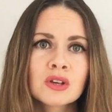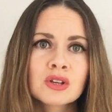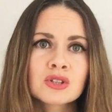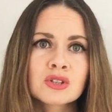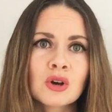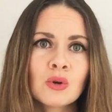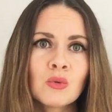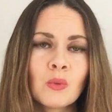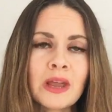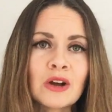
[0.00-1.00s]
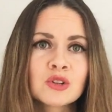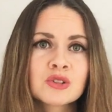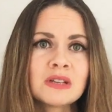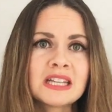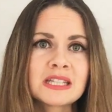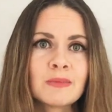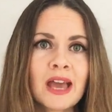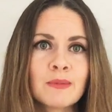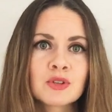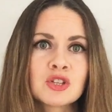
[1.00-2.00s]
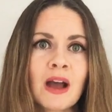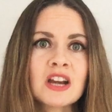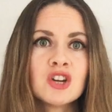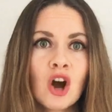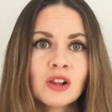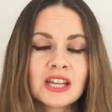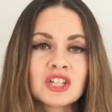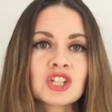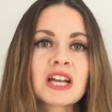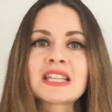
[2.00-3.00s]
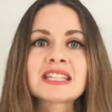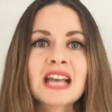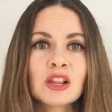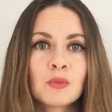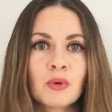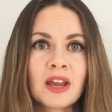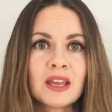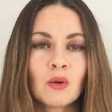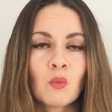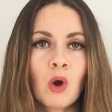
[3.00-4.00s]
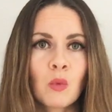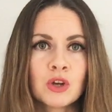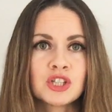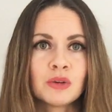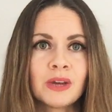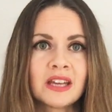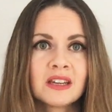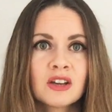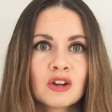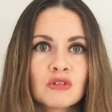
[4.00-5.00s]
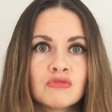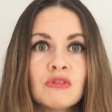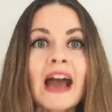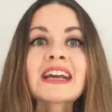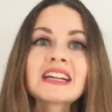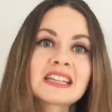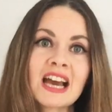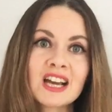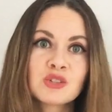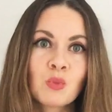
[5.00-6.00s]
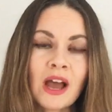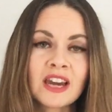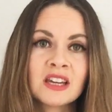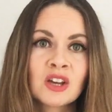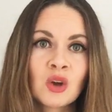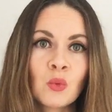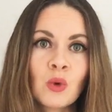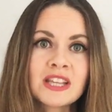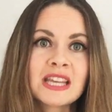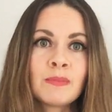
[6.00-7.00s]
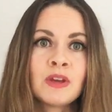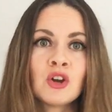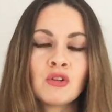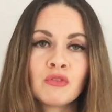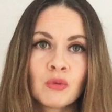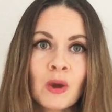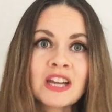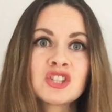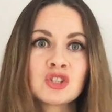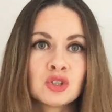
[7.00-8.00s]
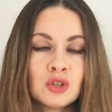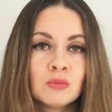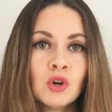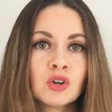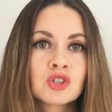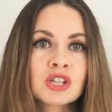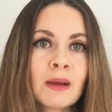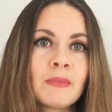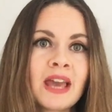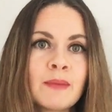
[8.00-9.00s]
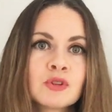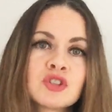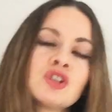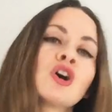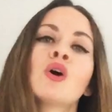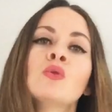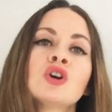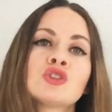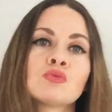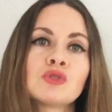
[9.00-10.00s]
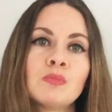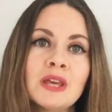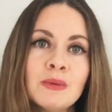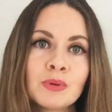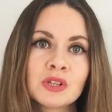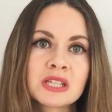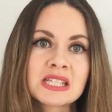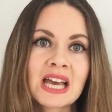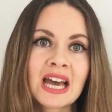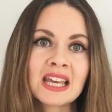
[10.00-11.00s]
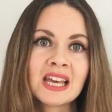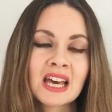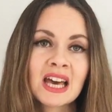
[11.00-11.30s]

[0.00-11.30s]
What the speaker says: So we also need to be able to acknowledge and celebrate what we're doing, recognize when we're tipping over, when it's too much, and be able to go to other people and say,